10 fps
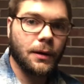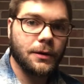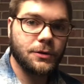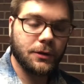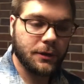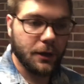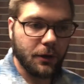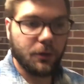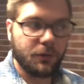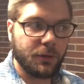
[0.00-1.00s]
As you can
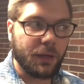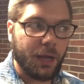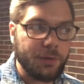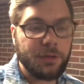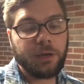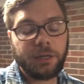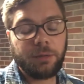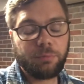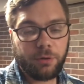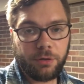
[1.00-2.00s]
tell, I was locking
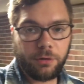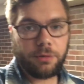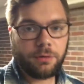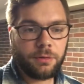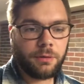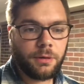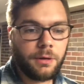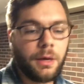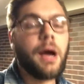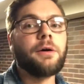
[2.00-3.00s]
in pretty good.
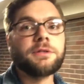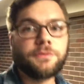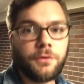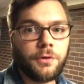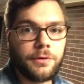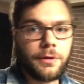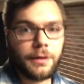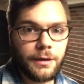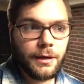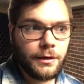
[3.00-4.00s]
I was feeling
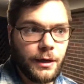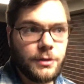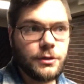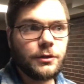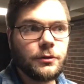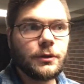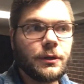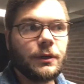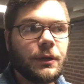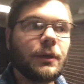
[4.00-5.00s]
like I could actually do it.
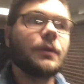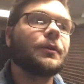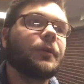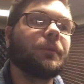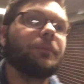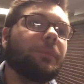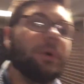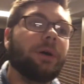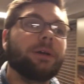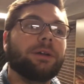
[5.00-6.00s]

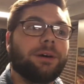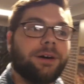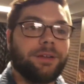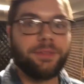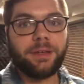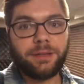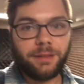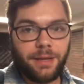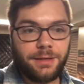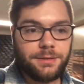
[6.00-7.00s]
But on that
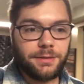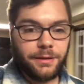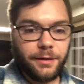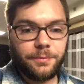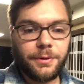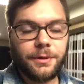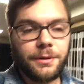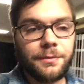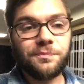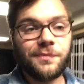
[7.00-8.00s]
last attempt,
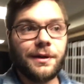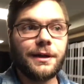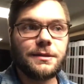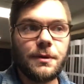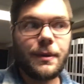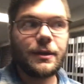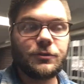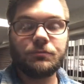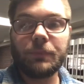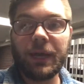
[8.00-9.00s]
I guess my
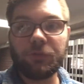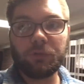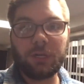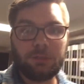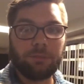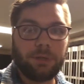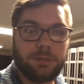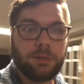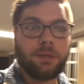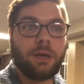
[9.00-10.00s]
back trucks
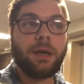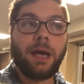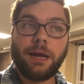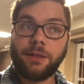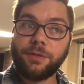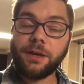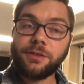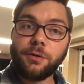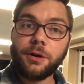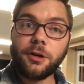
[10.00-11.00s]
missed. I didn't think
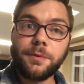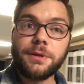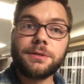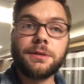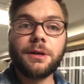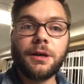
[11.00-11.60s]
they were gonna miss.